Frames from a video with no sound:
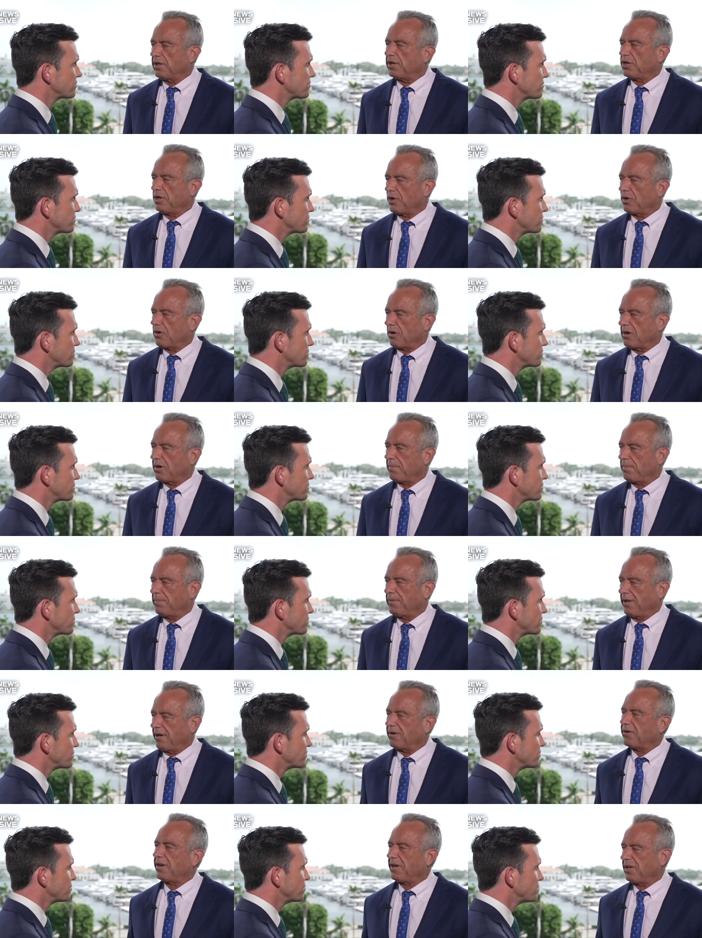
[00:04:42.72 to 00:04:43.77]
Speaker 1: in Europe,
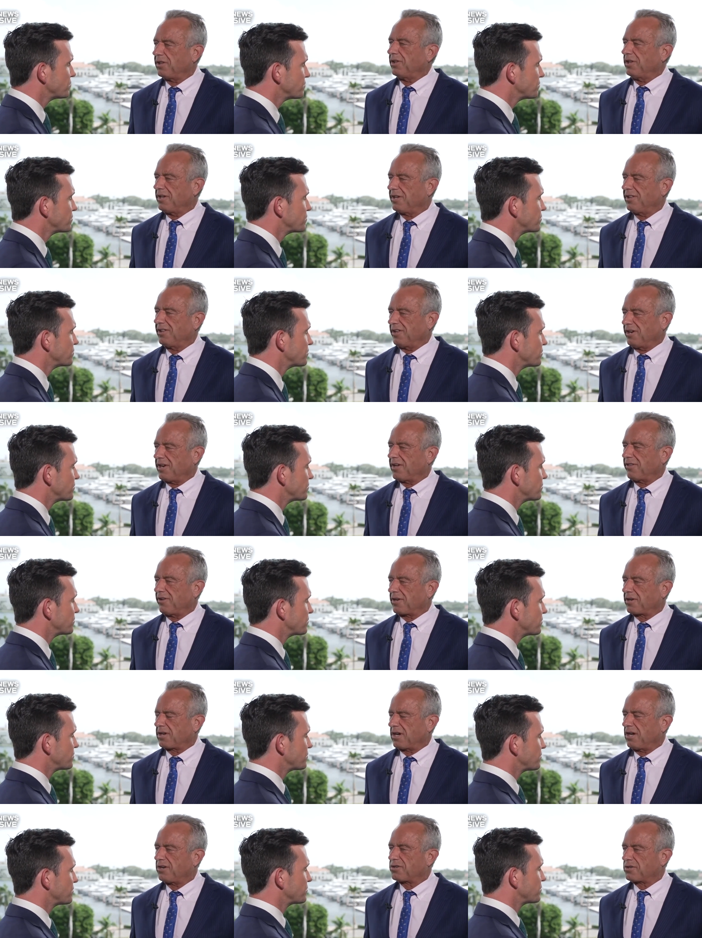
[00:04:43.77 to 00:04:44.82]
that are illegal in other
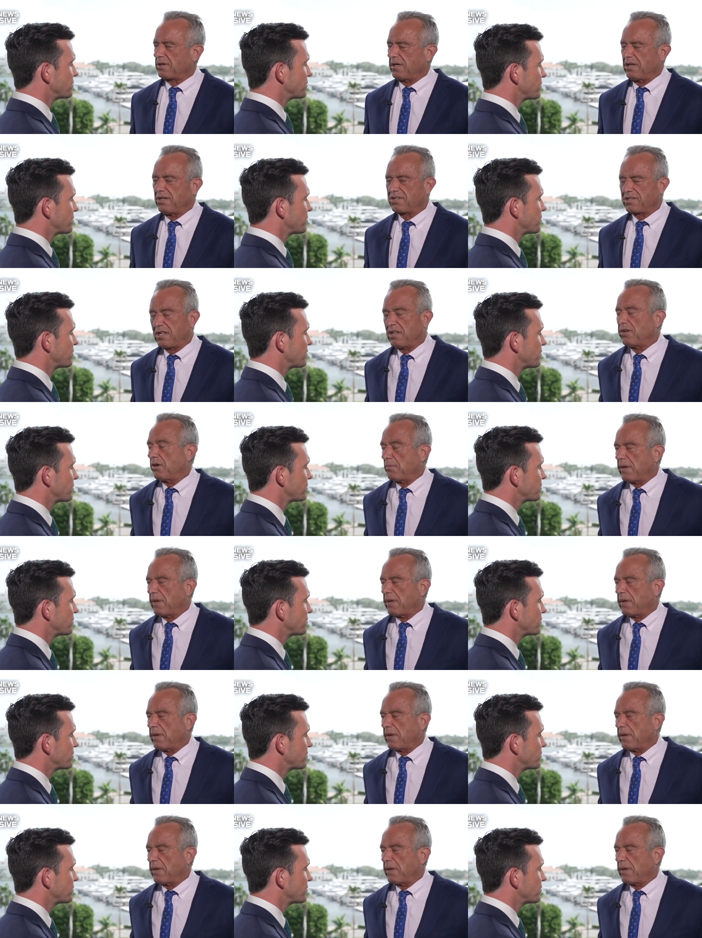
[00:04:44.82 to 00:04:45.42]
countries, and they're